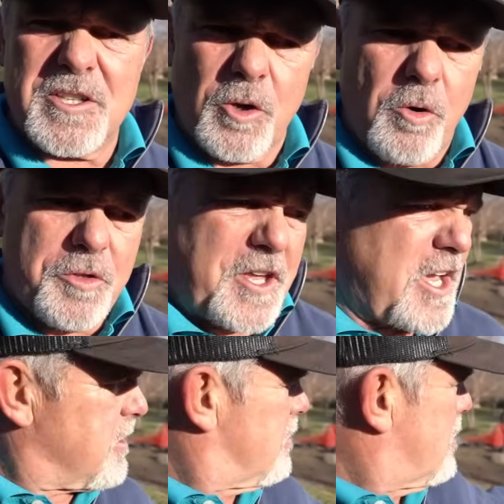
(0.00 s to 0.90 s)
this whole
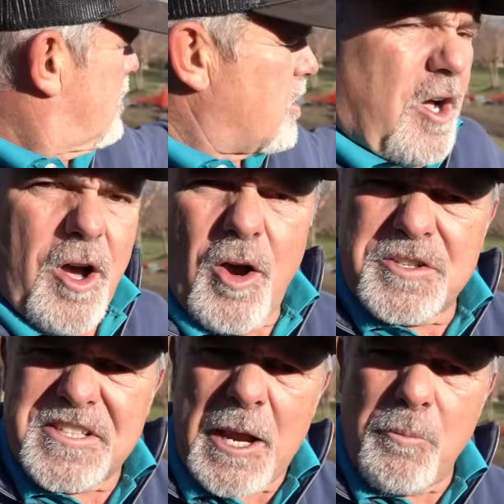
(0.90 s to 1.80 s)
thing,
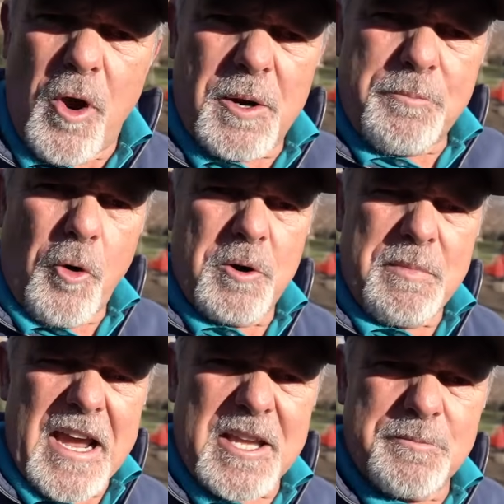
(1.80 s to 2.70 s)
sidewalk poured
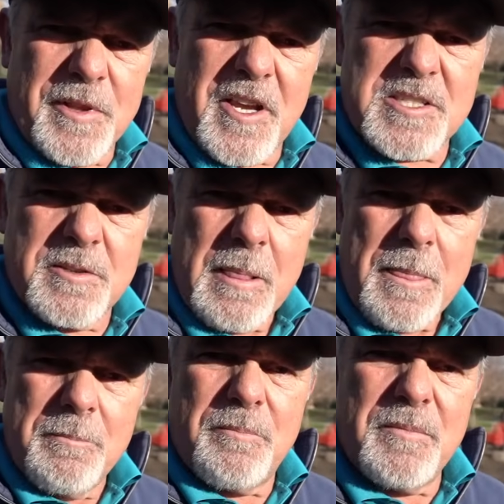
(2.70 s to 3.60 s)
back in place
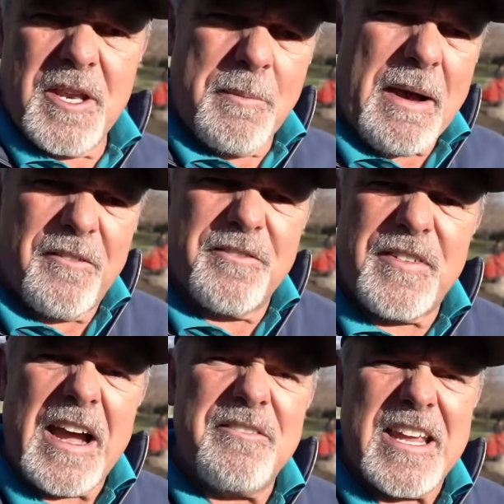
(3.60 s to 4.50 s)
in about
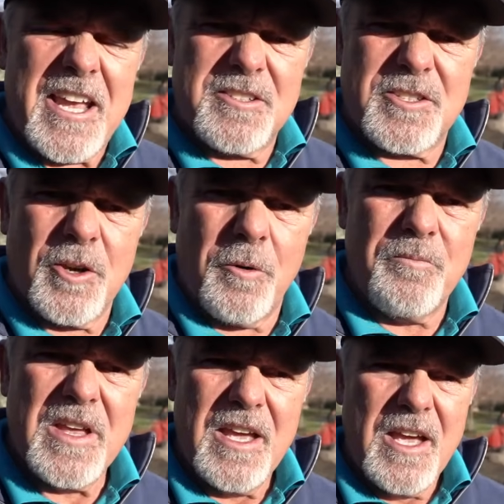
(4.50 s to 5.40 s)
five days. So
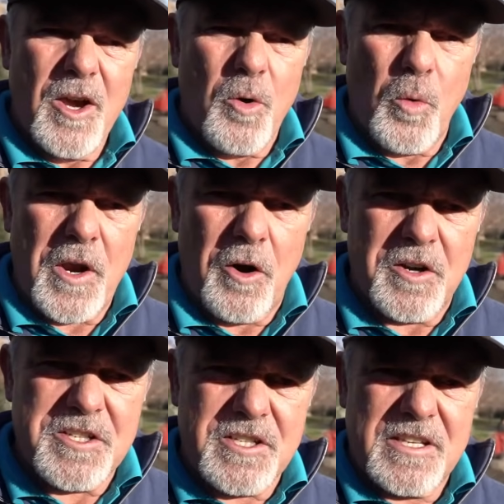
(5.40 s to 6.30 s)
we
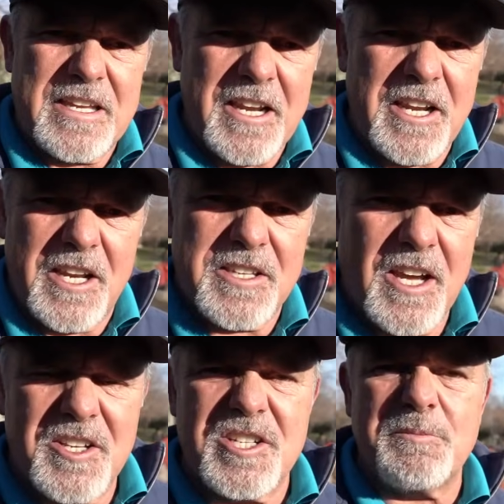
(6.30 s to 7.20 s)
are getting it
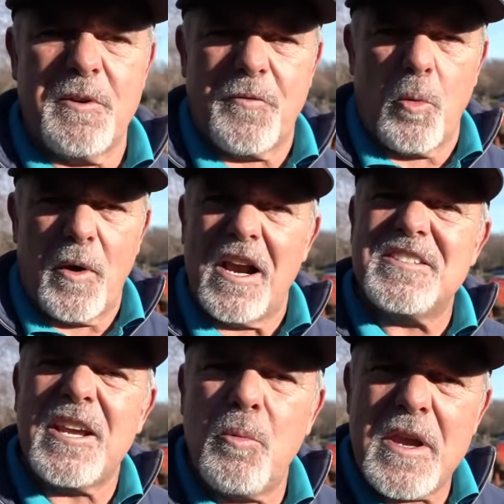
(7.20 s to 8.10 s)
done just before when I
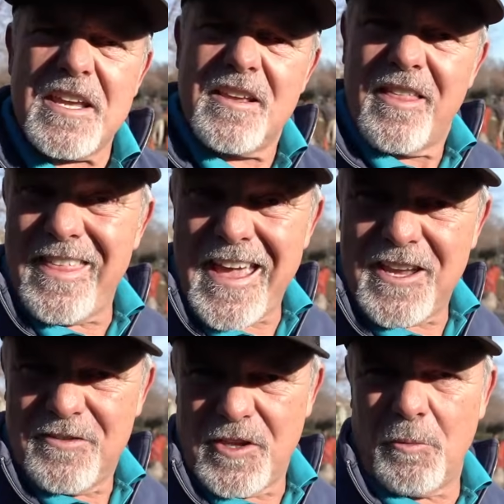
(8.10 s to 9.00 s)
say we,
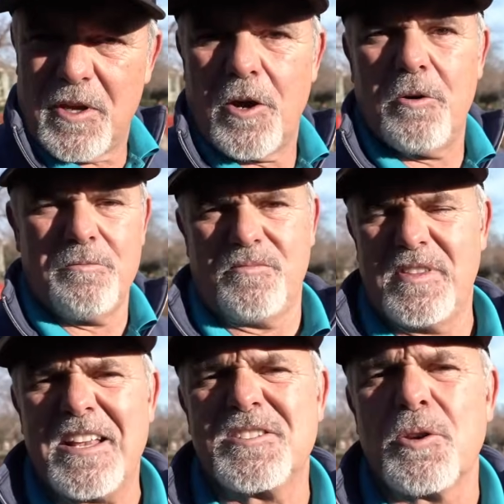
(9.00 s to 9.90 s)
they, there we go.
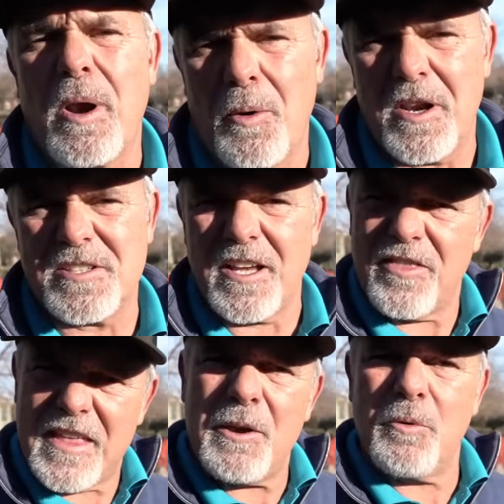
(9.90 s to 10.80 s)
That's the right way to say
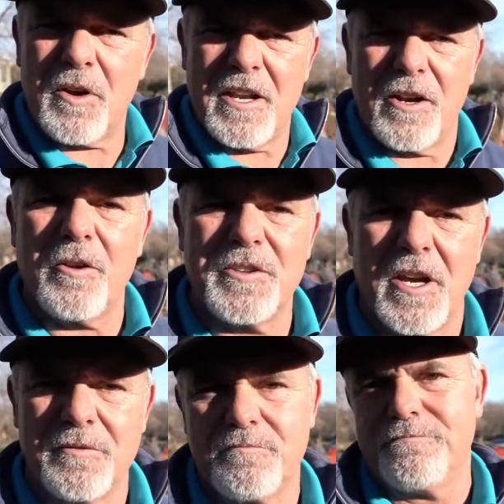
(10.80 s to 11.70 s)
it. They will get it all done.